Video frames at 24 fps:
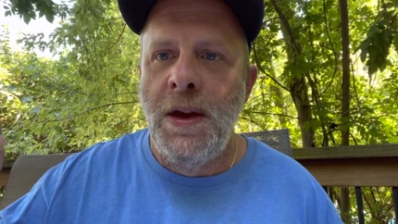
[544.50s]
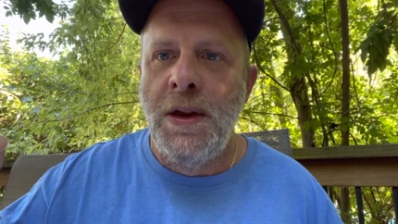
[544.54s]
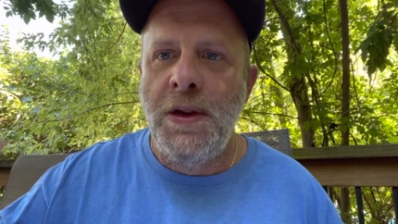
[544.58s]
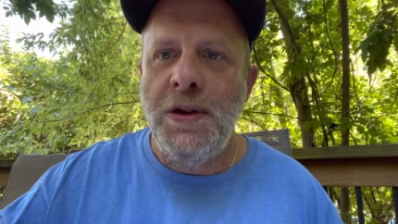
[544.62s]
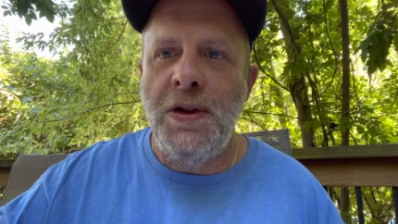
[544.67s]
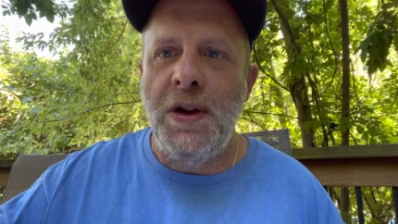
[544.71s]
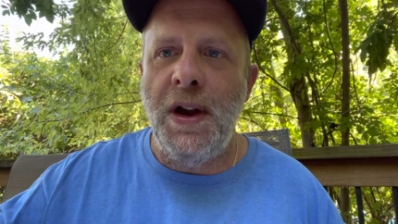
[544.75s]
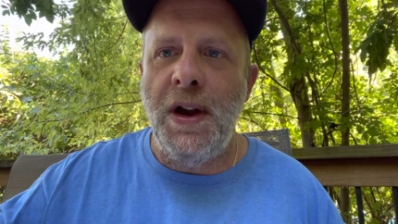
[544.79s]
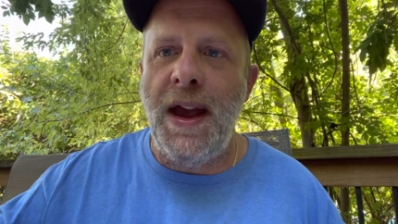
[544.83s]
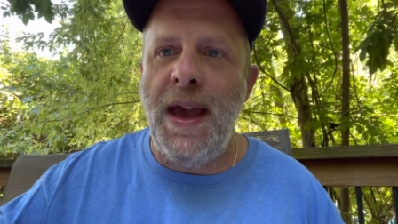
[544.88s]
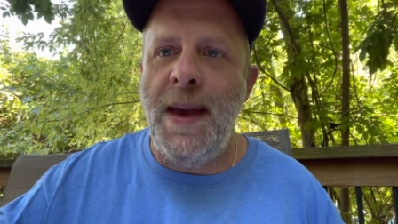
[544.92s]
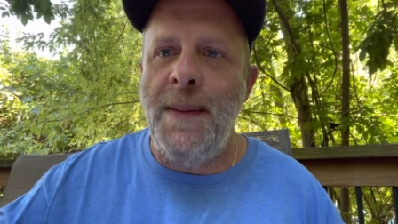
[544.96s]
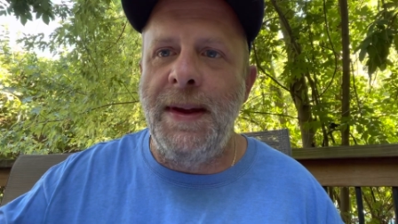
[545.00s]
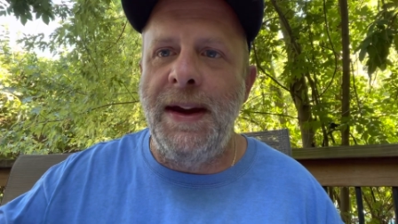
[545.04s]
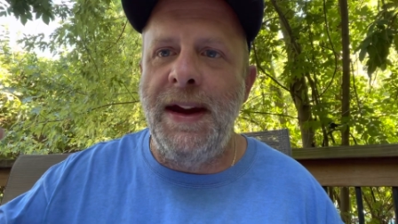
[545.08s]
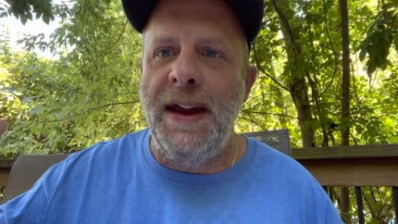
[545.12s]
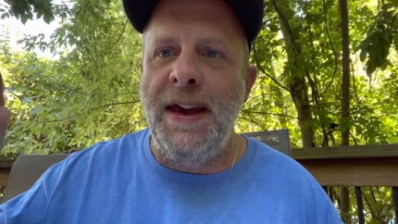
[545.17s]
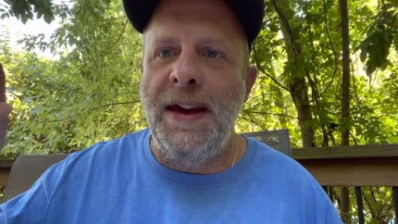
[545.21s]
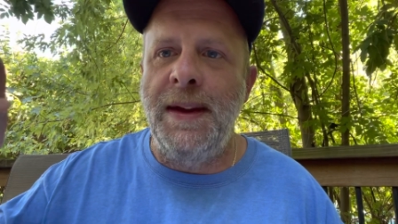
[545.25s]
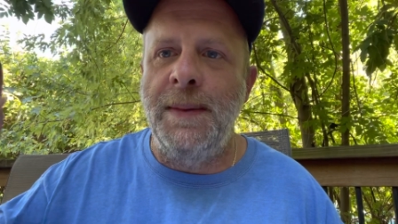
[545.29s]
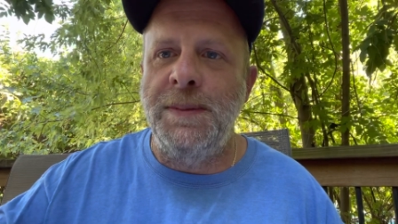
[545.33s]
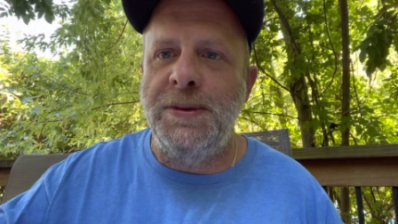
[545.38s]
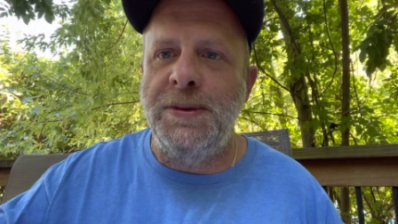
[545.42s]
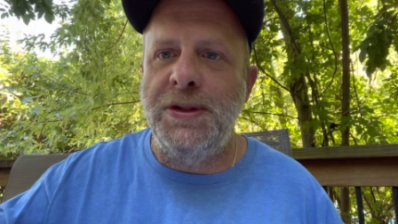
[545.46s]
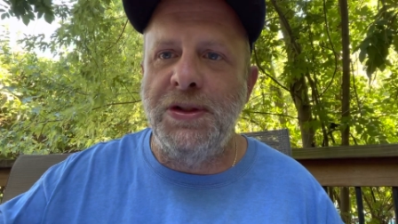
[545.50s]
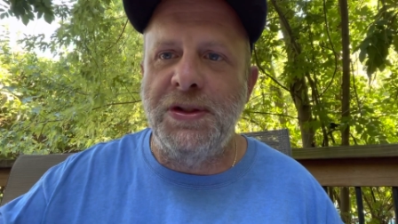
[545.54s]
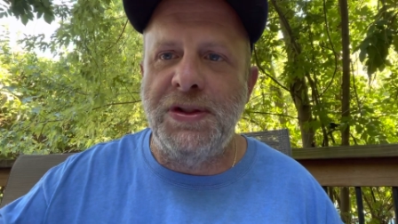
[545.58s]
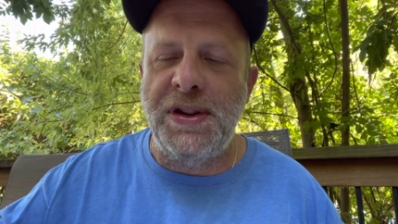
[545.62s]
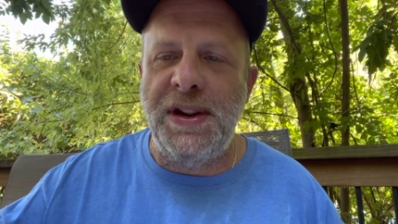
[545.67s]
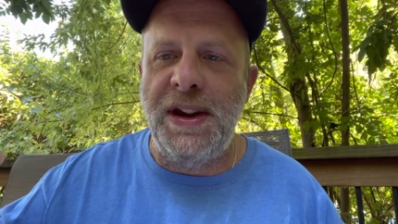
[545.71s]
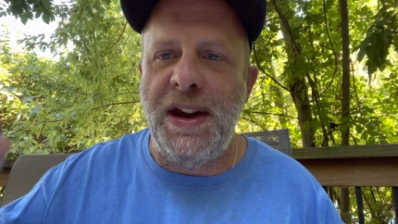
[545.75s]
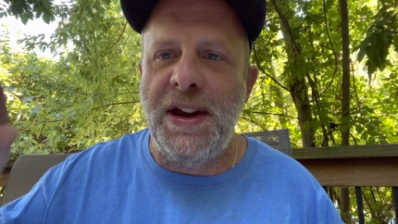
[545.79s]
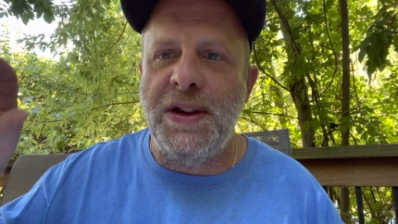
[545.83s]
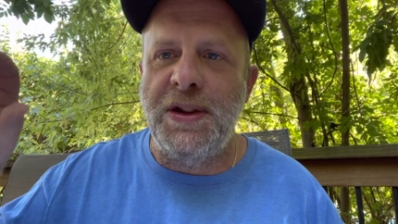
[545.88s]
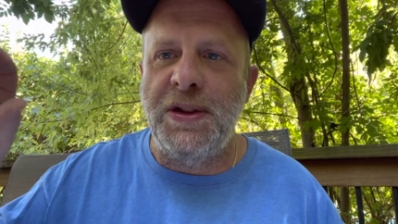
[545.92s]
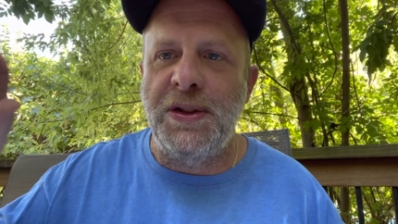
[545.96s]
Your M&Ms, your
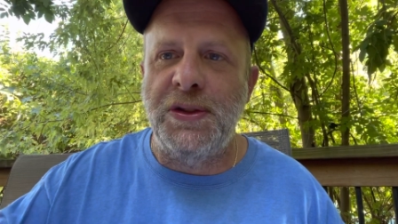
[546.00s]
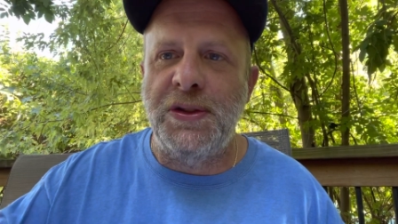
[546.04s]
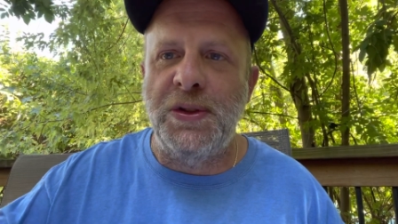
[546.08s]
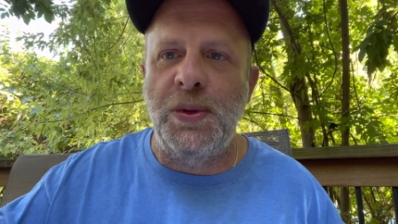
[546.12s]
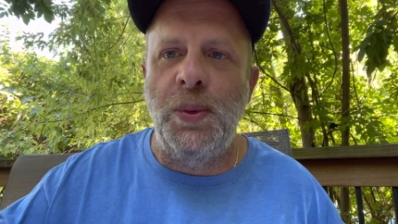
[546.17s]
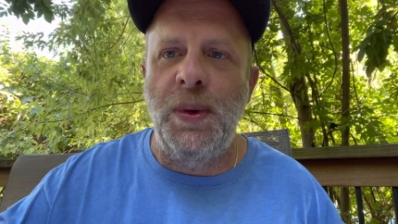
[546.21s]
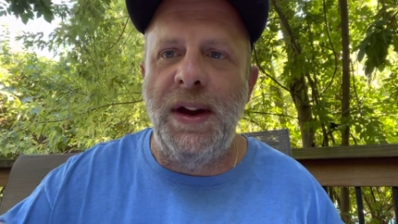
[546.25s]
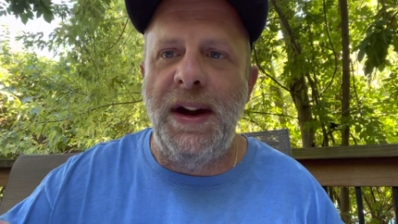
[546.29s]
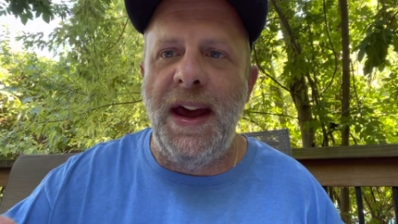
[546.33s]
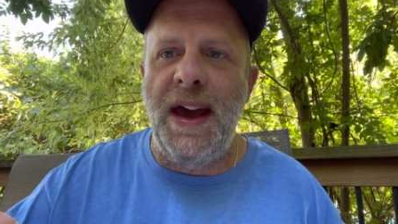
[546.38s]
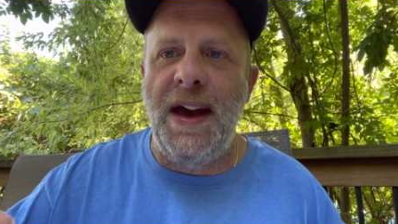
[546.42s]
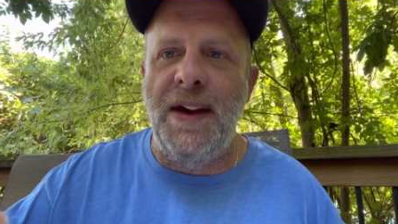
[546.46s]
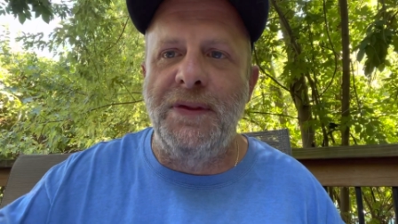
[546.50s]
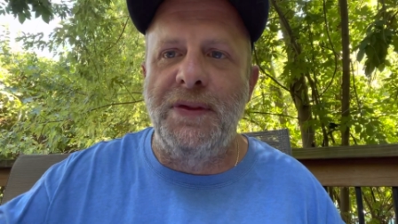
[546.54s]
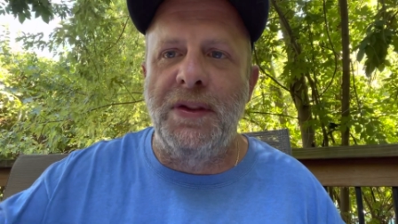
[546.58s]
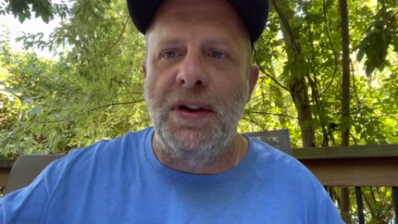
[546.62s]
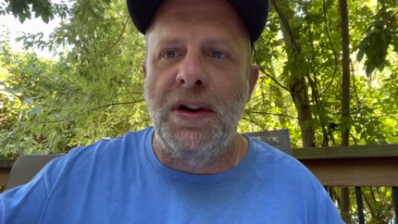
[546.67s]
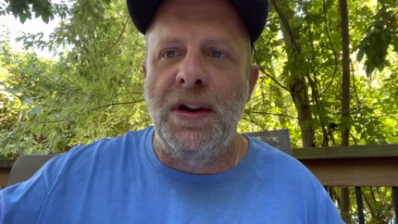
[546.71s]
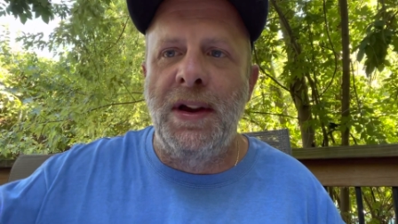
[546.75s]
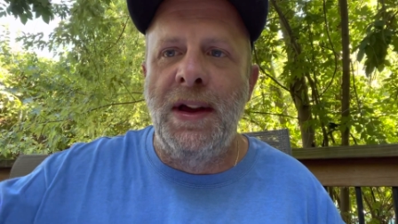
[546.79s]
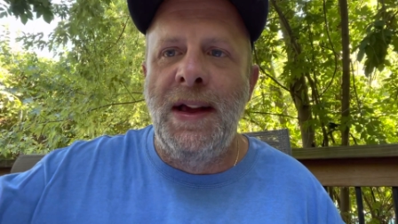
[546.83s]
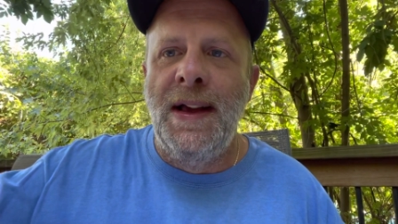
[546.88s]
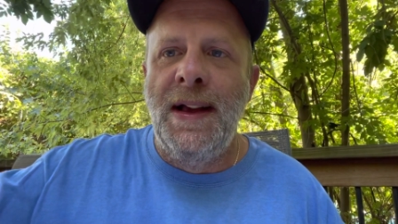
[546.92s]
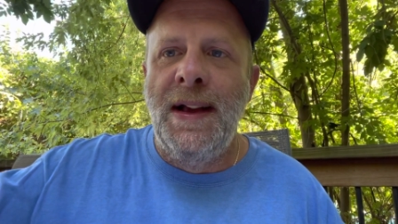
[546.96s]
Snickers, whatever.